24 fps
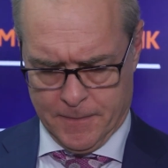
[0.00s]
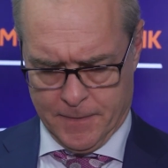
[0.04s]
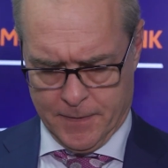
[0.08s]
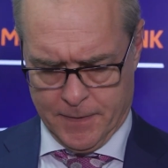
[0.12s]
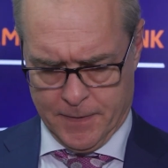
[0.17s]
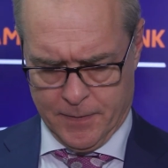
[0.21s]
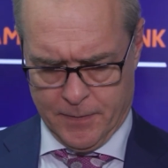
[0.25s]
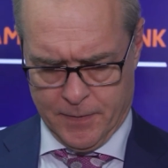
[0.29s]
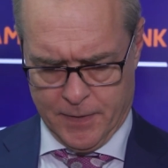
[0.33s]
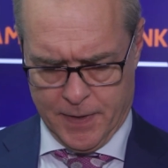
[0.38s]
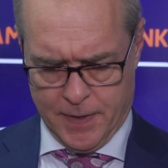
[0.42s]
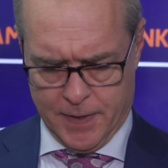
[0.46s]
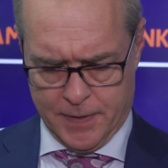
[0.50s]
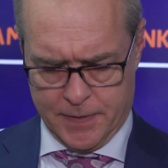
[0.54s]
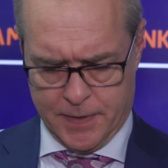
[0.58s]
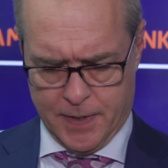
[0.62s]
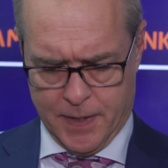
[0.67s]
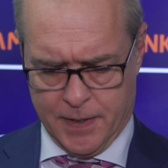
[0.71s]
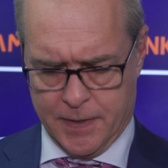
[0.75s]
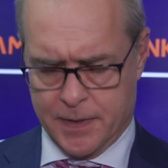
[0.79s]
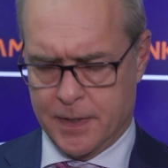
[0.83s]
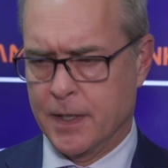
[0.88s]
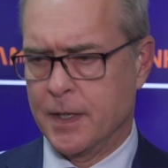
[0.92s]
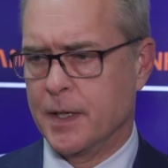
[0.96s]
well, we're not
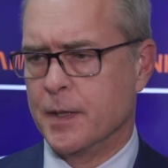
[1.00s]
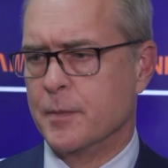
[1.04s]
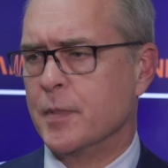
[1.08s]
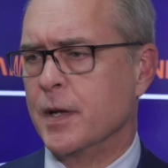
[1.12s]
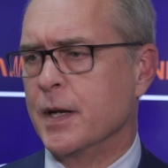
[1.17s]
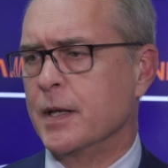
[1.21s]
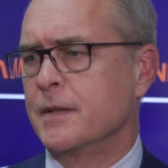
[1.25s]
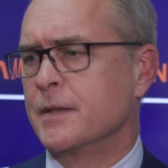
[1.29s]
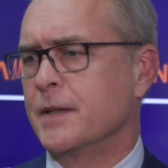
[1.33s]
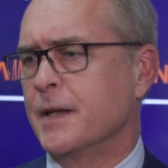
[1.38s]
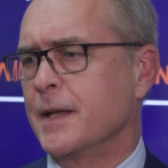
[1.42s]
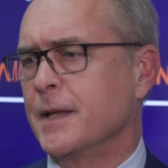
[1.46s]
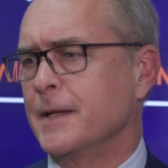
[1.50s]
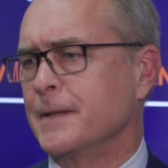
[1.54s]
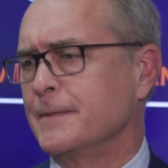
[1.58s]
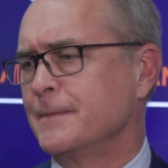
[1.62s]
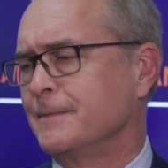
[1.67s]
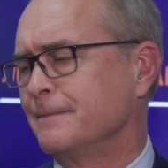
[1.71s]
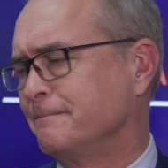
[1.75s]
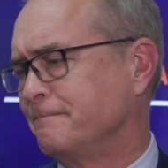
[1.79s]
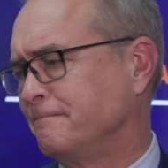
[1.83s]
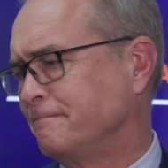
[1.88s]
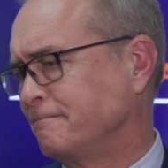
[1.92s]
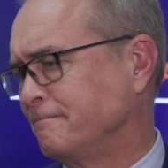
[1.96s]
cutting anybody tonight.
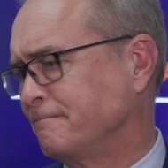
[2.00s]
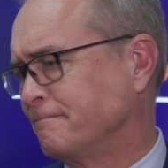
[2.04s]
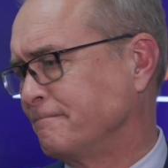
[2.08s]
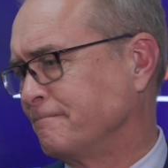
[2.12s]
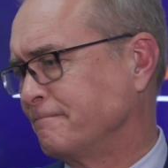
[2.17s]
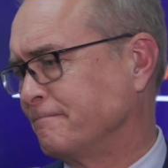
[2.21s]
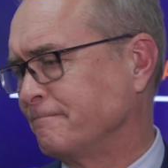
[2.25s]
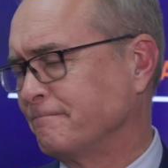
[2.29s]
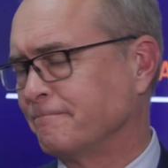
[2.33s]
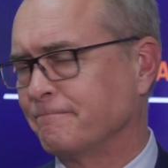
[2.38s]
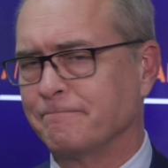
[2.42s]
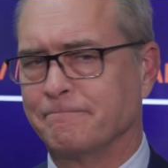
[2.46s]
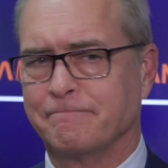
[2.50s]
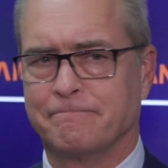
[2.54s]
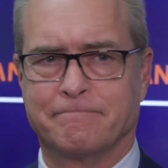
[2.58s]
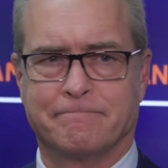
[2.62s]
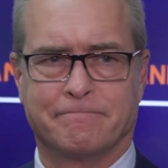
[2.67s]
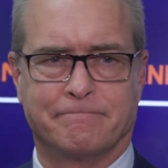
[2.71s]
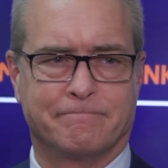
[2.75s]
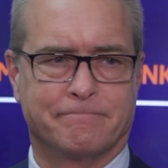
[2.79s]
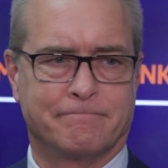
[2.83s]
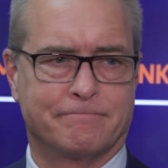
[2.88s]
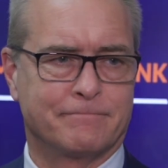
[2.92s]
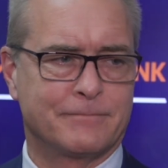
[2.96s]

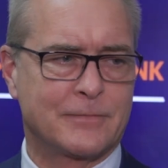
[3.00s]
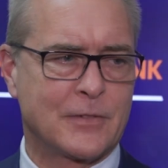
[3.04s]
Thank you.